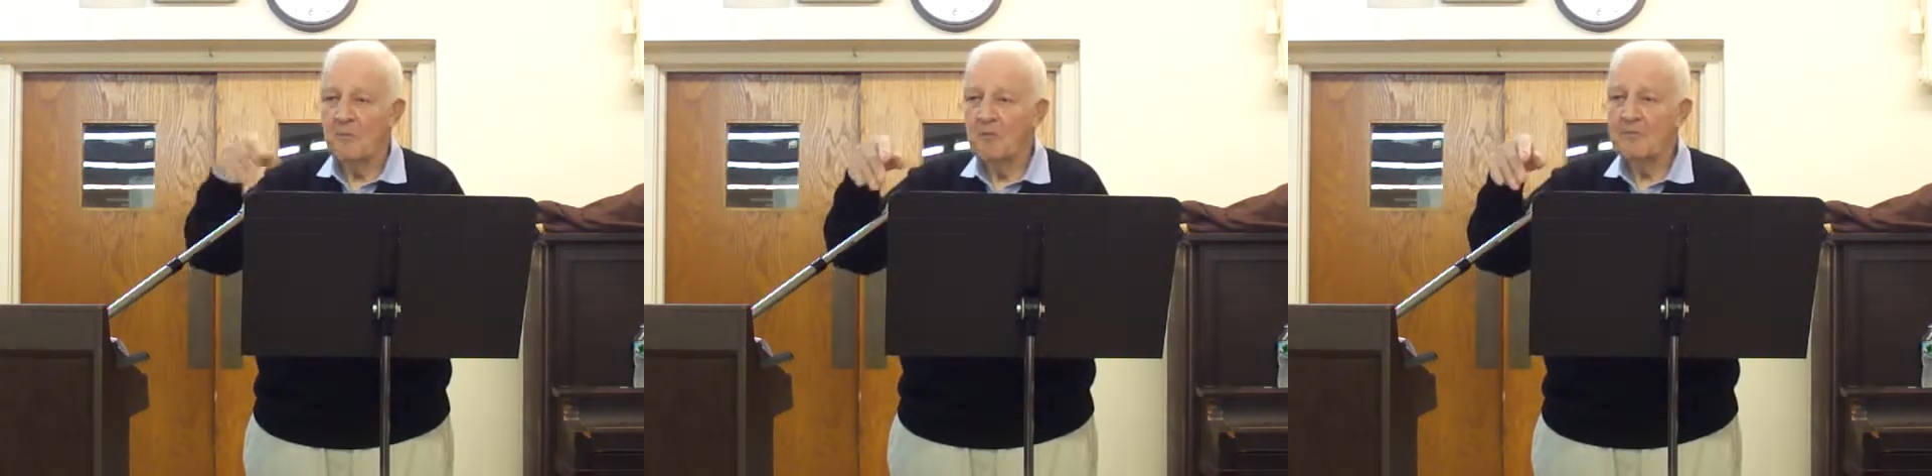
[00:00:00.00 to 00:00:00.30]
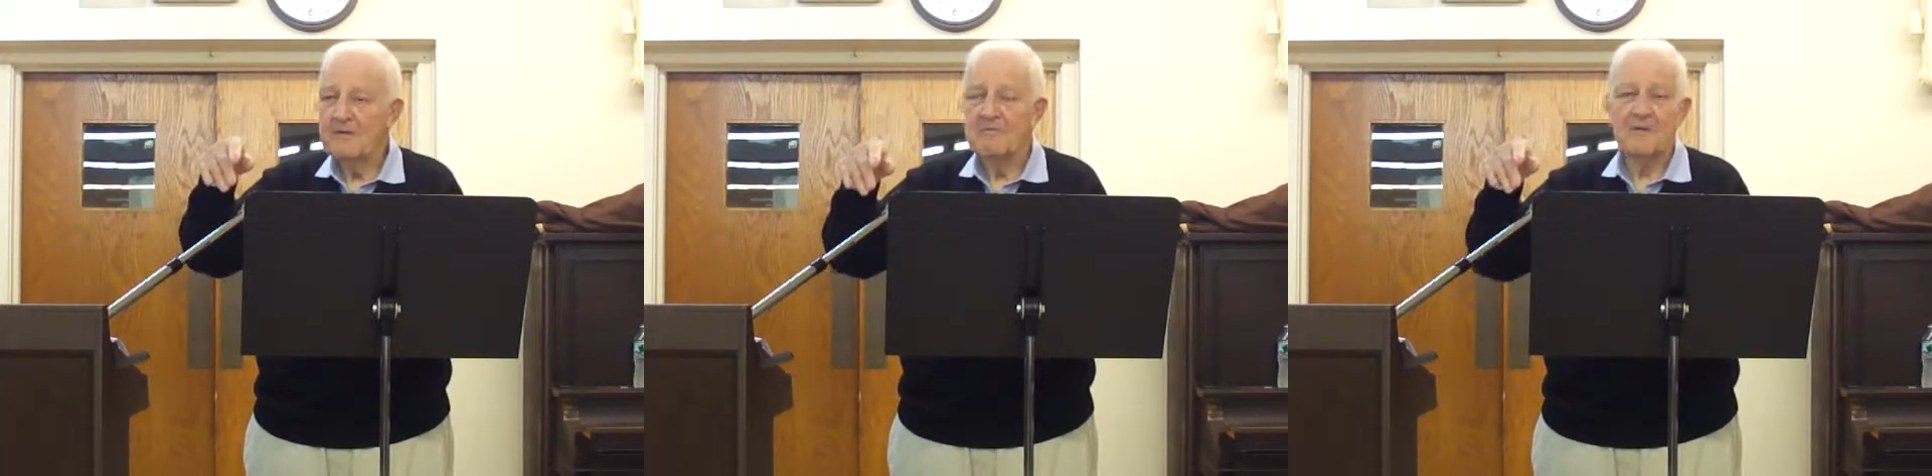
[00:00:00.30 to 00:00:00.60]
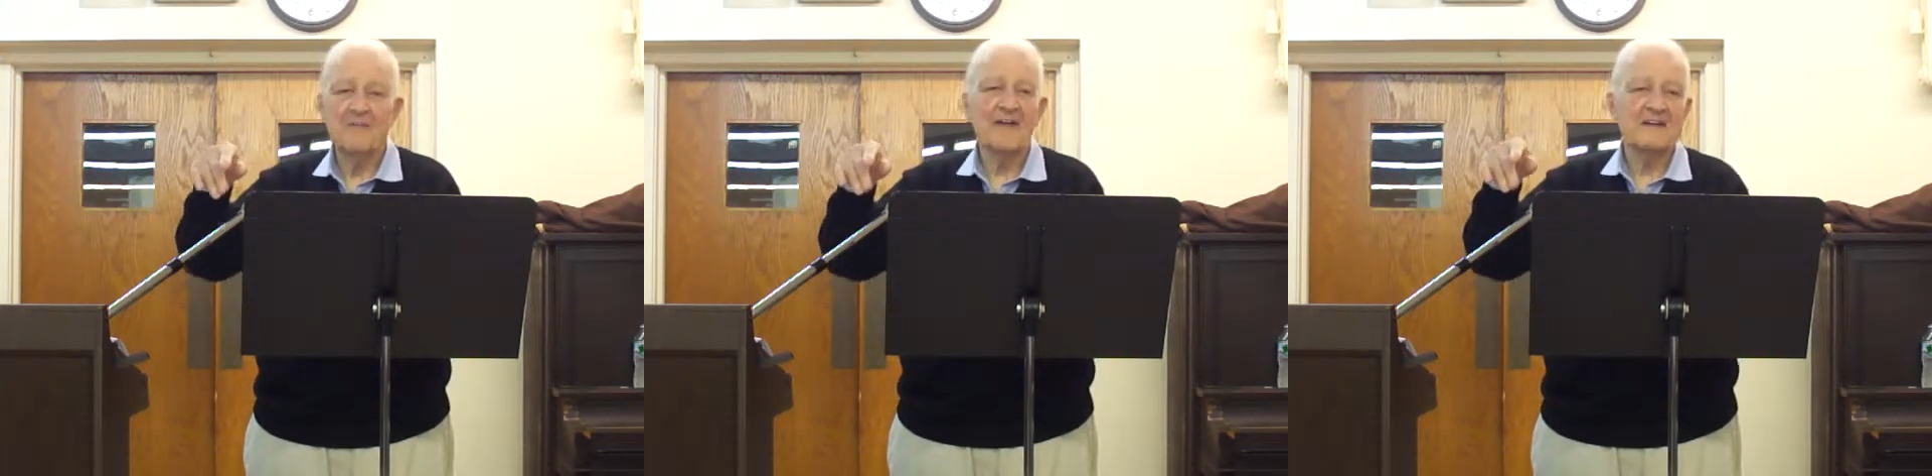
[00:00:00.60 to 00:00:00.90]
won't be
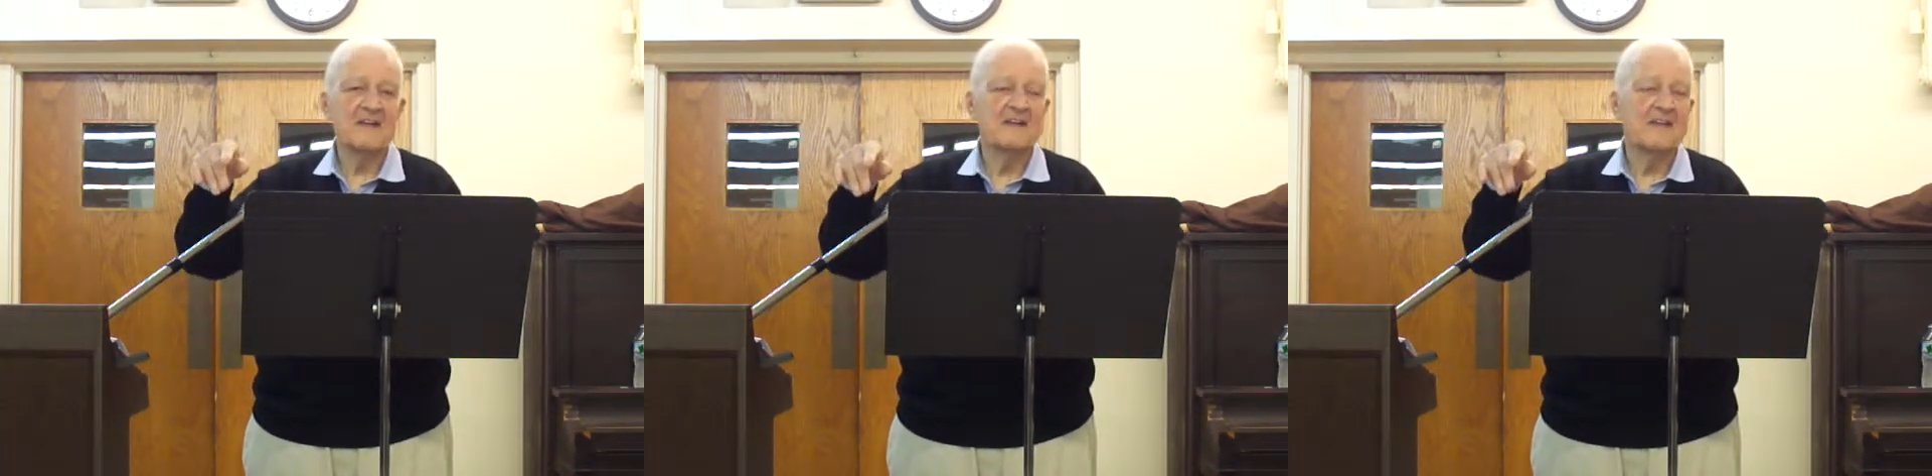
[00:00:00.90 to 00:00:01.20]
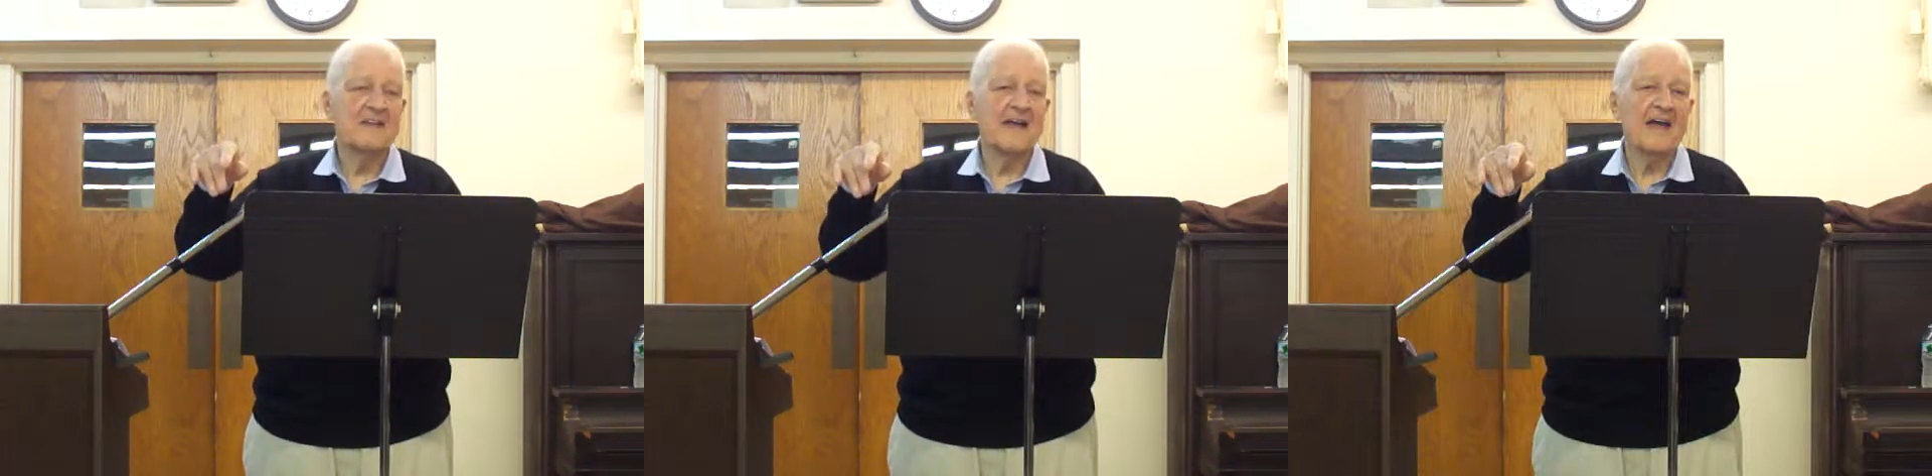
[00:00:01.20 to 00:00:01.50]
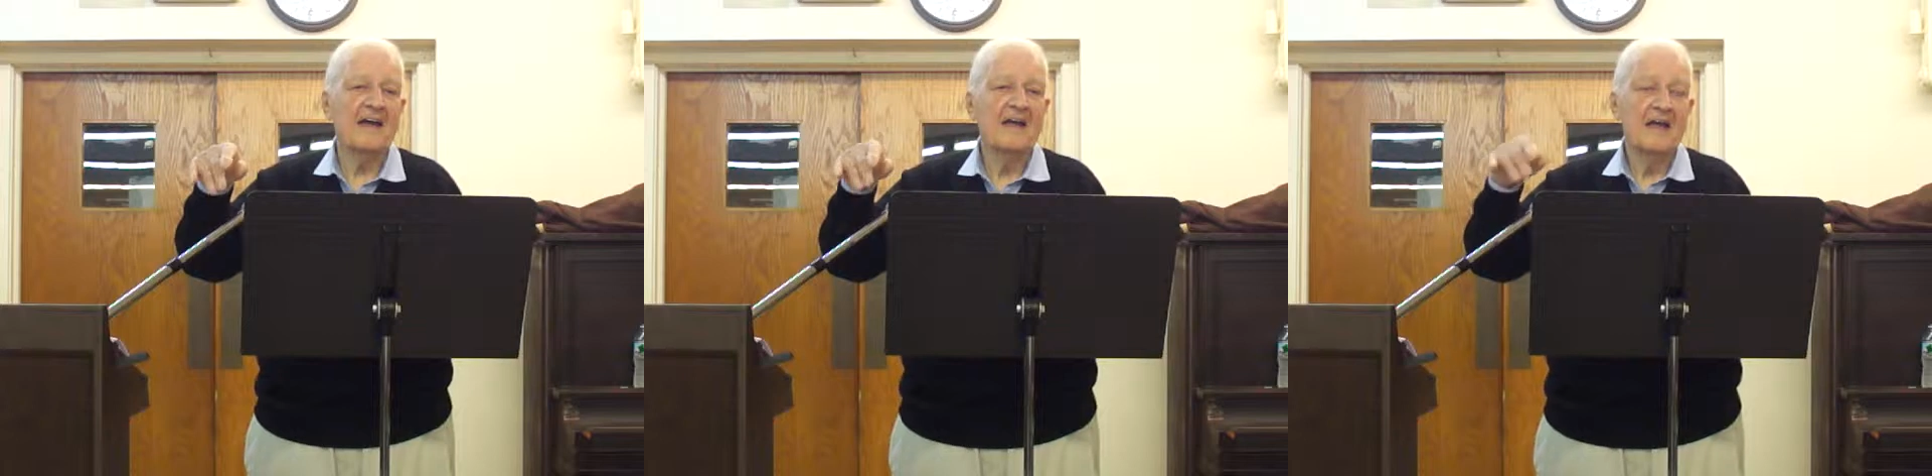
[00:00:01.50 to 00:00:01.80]
reflected in there.